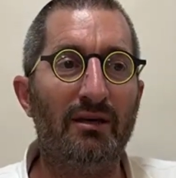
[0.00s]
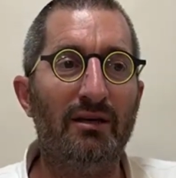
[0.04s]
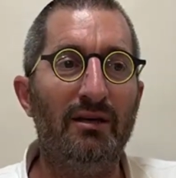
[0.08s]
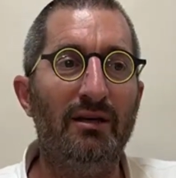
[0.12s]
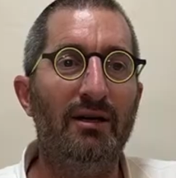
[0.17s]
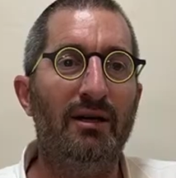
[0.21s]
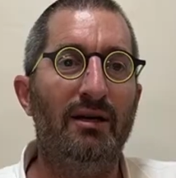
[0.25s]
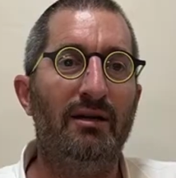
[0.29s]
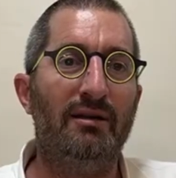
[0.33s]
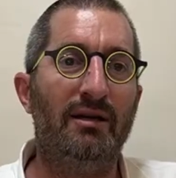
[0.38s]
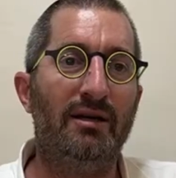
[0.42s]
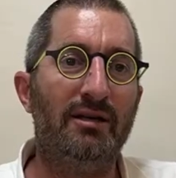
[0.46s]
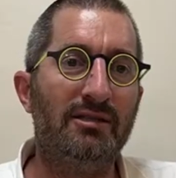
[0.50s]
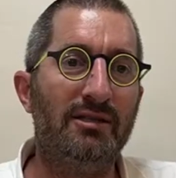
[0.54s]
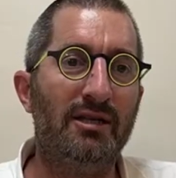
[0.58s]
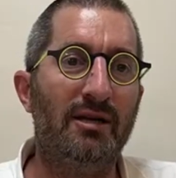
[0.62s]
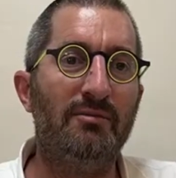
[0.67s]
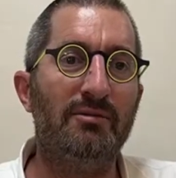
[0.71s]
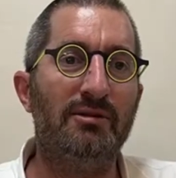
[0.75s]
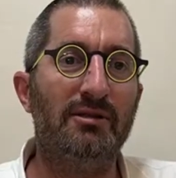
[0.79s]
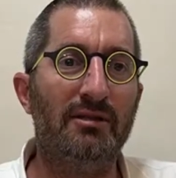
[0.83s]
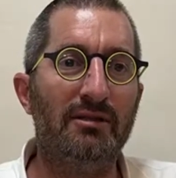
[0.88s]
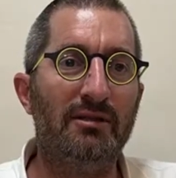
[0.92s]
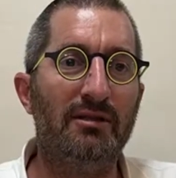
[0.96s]
that Hashem is in
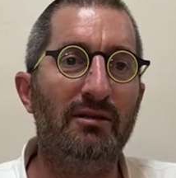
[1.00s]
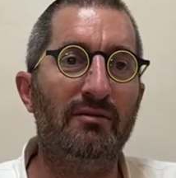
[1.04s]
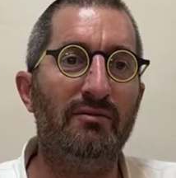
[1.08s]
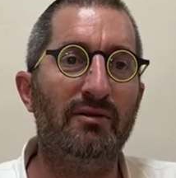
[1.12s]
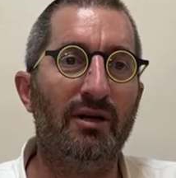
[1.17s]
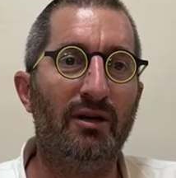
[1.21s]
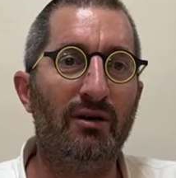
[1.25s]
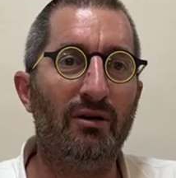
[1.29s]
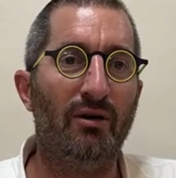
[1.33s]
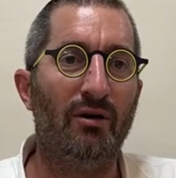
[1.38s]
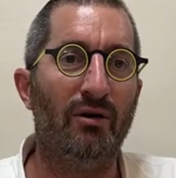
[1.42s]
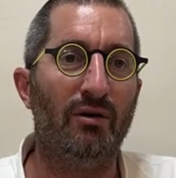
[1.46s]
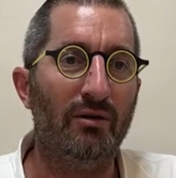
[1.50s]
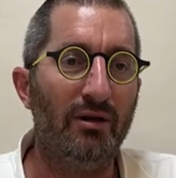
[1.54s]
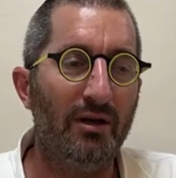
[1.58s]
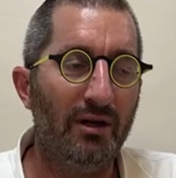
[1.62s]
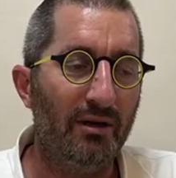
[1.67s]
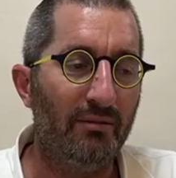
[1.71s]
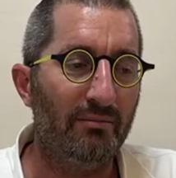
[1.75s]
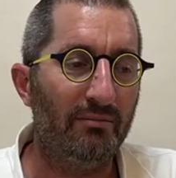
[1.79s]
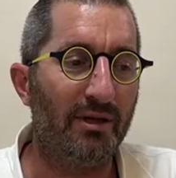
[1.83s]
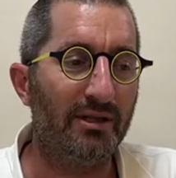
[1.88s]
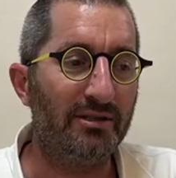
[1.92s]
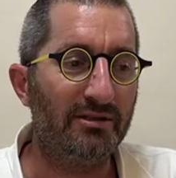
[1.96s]
kivyachol
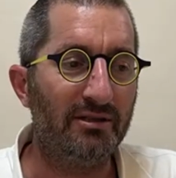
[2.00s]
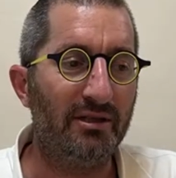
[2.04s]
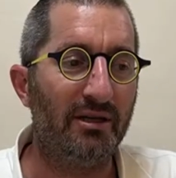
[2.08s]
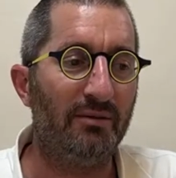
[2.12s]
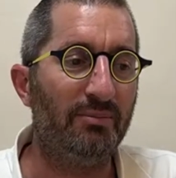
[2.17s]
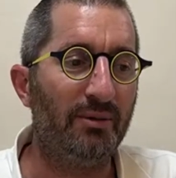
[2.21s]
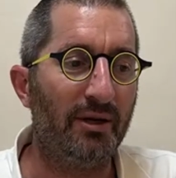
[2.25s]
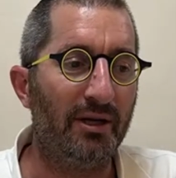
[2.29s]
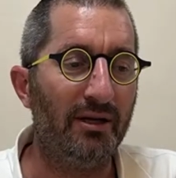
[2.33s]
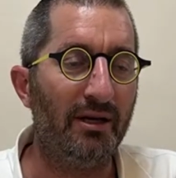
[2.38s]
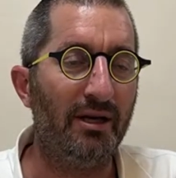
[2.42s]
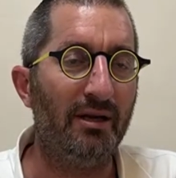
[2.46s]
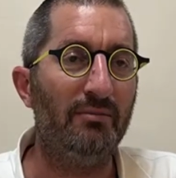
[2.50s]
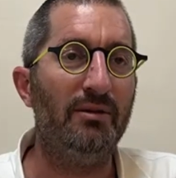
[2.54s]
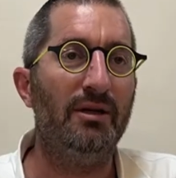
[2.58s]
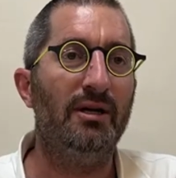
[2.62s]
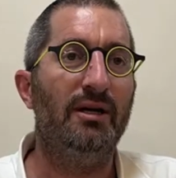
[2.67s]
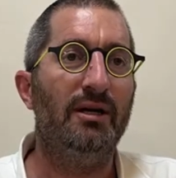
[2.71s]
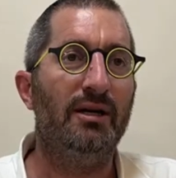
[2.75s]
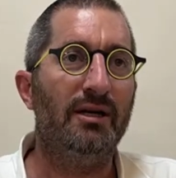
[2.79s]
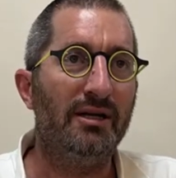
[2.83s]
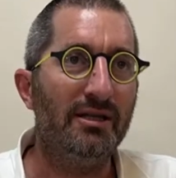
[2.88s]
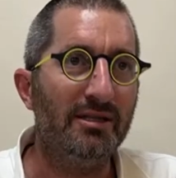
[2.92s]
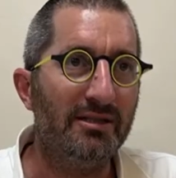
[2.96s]
masir panim,
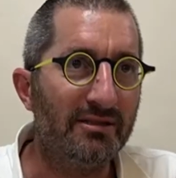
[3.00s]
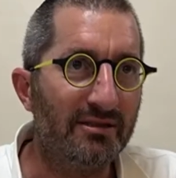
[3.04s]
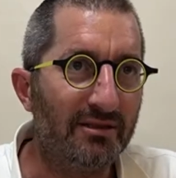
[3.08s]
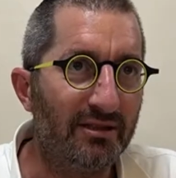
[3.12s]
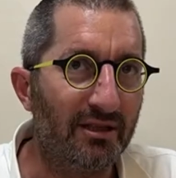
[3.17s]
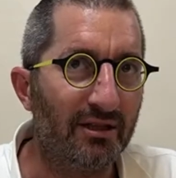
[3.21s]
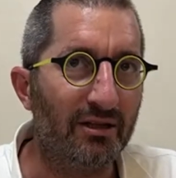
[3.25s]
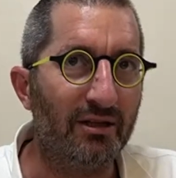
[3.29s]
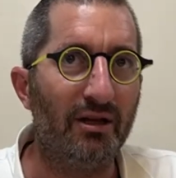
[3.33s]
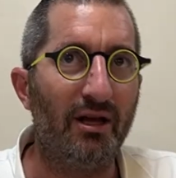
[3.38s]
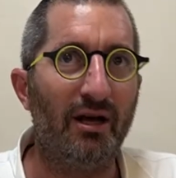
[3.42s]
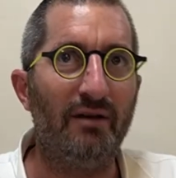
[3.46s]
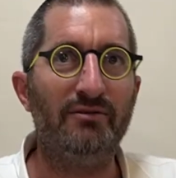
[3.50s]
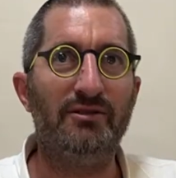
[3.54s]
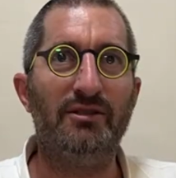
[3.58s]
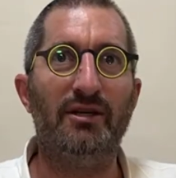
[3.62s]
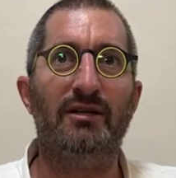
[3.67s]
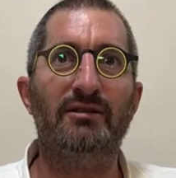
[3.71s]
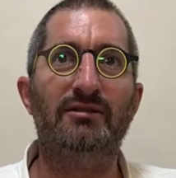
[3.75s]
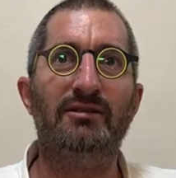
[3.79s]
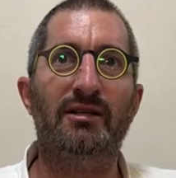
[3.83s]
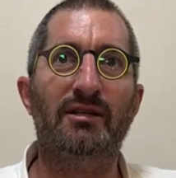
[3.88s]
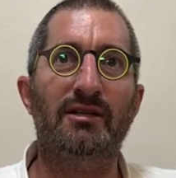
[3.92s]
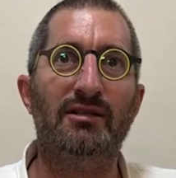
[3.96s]
He still loves us and
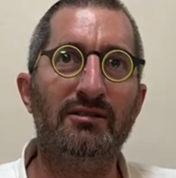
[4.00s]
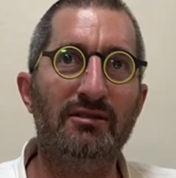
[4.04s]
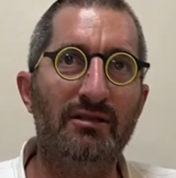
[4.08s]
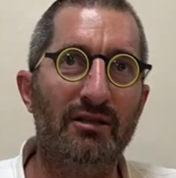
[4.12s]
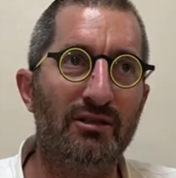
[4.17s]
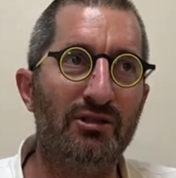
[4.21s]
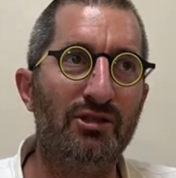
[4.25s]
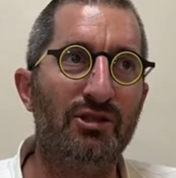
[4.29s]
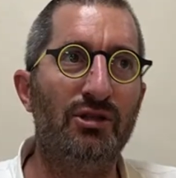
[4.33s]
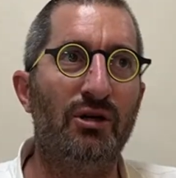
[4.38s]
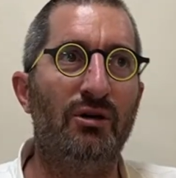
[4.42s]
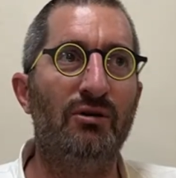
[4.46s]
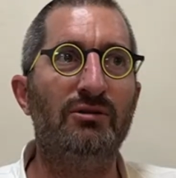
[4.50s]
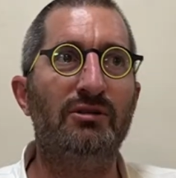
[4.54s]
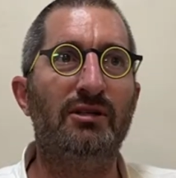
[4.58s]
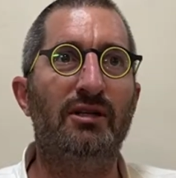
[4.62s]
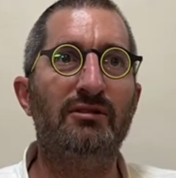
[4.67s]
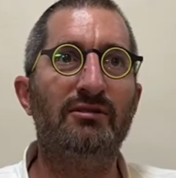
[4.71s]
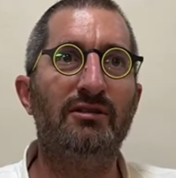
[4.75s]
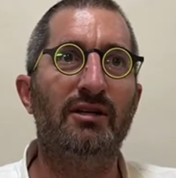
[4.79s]
He still shows us.